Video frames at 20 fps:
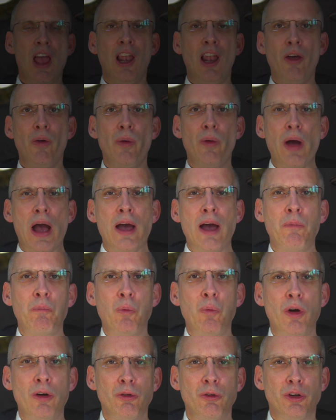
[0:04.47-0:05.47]
Hello and
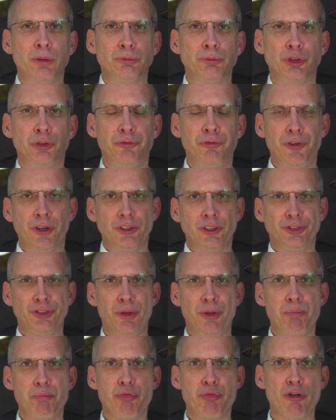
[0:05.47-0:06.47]
welcome to First
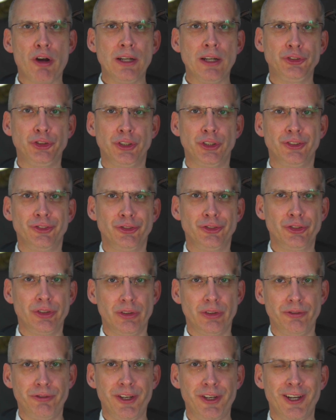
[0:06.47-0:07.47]
Impressions,
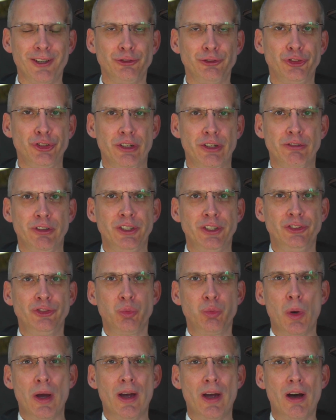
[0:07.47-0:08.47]
a video series
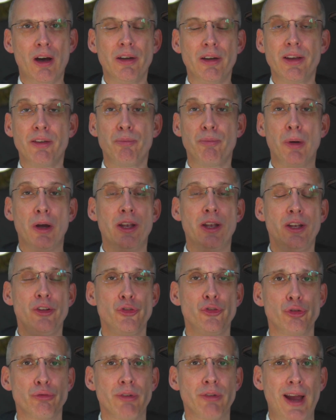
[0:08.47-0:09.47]
where I give my
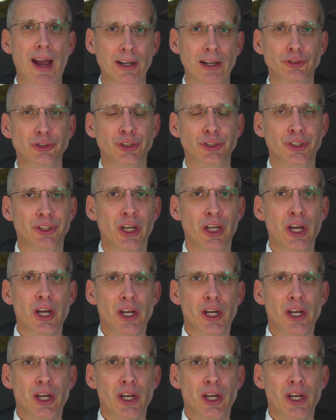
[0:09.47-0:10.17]
initial reaction